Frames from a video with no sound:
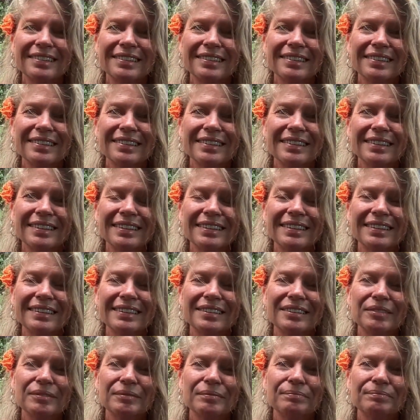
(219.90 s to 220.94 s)

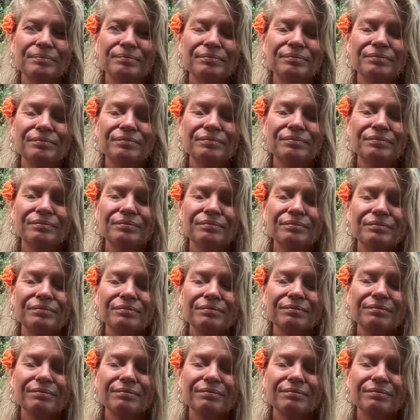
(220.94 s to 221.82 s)
No one is speaking in this clip.